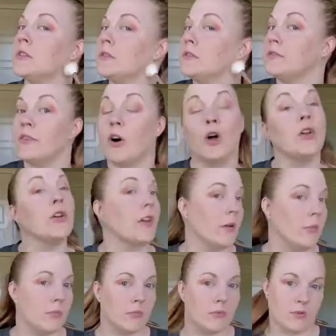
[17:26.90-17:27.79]

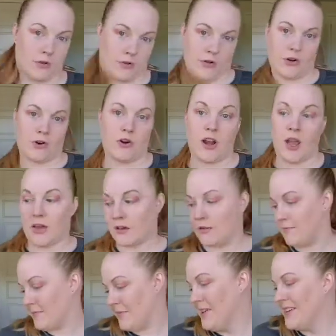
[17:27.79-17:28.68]
volume on your
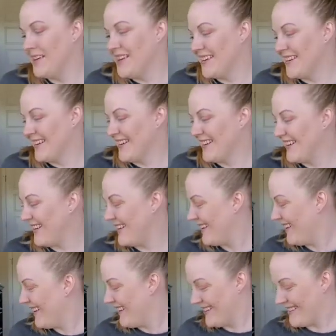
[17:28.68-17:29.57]
neck.
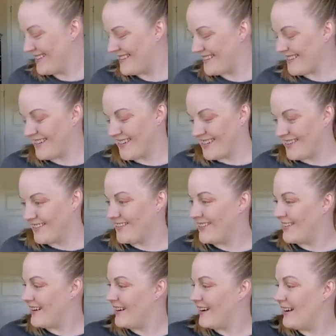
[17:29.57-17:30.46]
So,
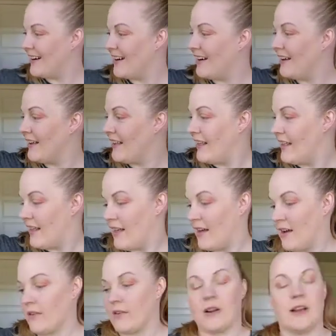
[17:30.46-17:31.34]

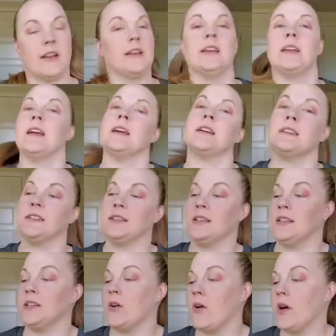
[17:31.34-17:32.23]
all right, next
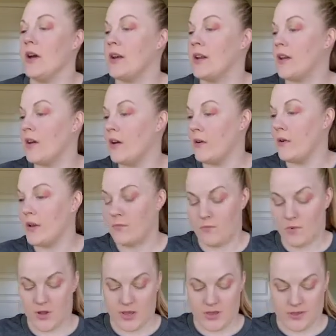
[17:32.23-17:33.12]
let's go ahead and go in
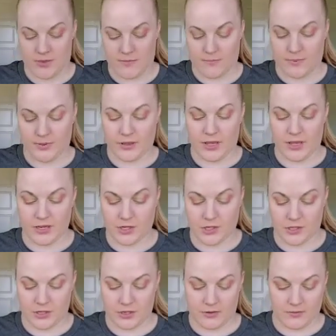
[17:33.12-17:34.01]
with
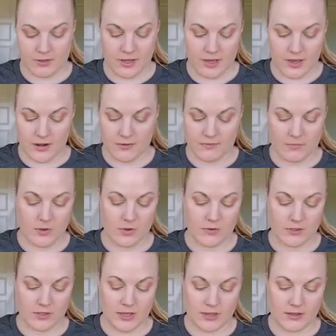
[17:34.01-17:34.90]
blush, and again I'm
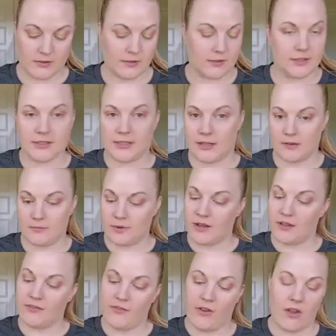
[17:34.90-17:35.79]
using
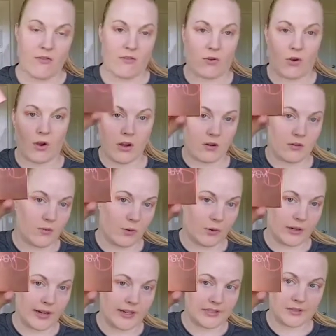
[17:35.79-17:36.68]
standby favorite
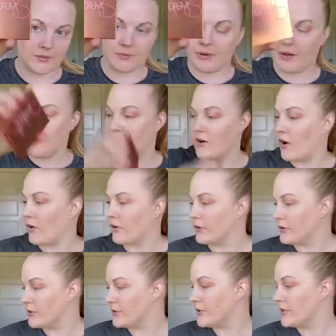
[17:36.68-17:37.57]
Orgasm by
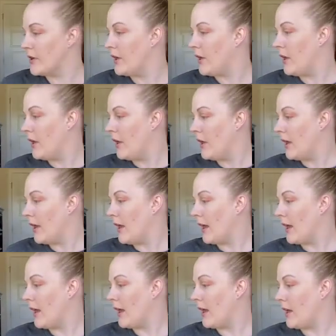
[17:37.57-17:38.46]
NARS,
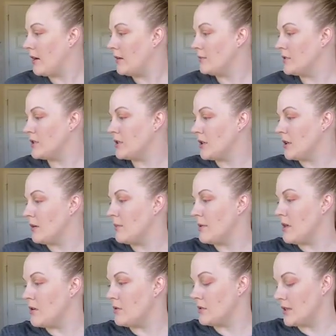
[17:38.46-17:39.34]
and I'm just going to
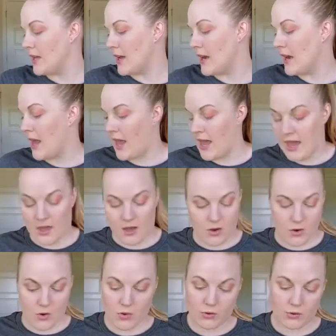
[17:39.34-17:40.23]
be using an
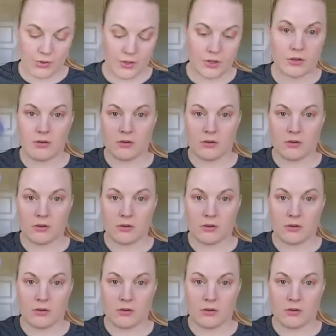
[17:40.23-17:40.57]
angled